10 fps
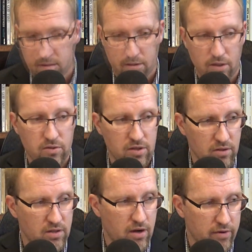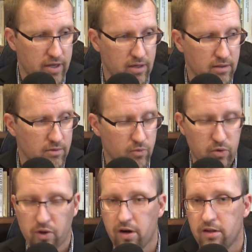The utilitarian,
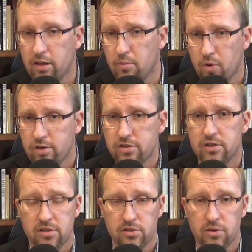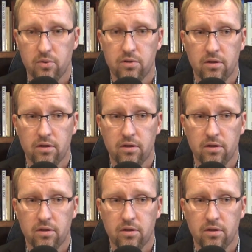with regard to the abortion issue,